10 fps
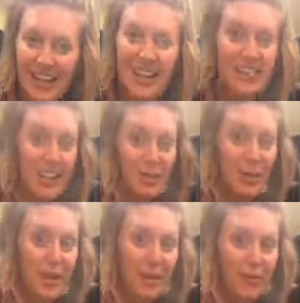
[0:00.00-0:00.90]
That's what
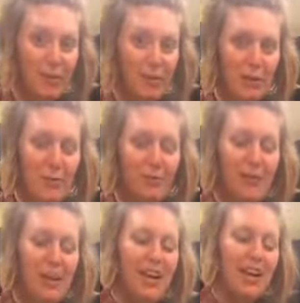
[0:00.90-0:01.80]
I hear from people.
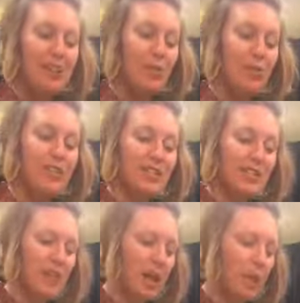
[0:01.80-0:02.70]
So this is
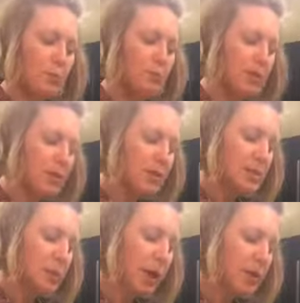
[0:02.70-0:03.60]
going to help you. So this is
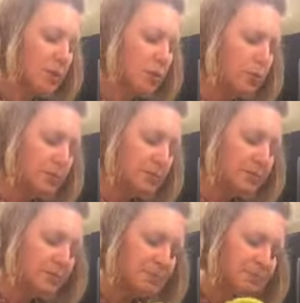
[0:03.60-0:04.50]
brand new.